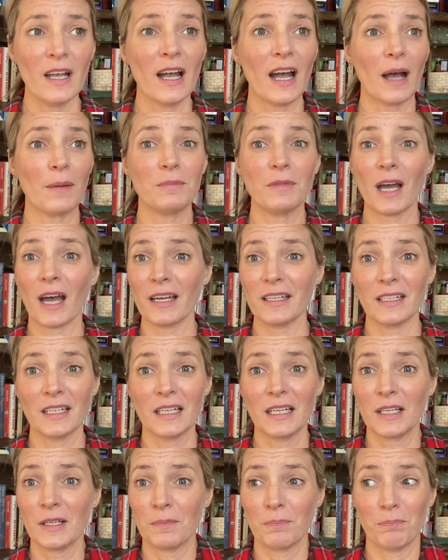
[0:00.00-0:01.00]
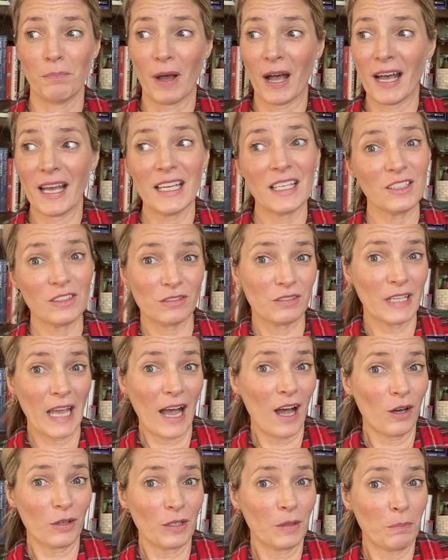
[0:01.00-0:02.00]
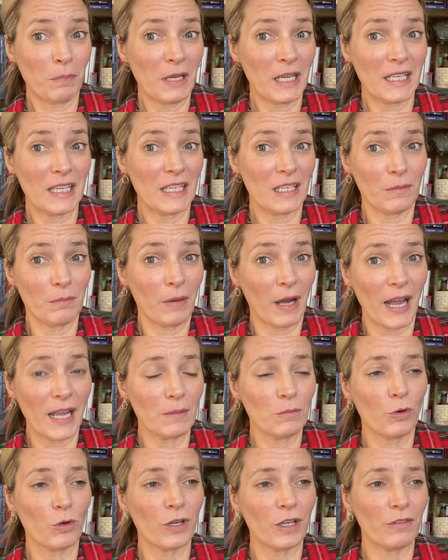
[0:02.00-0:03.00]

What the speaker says: I'm not buying out and picking and buying more.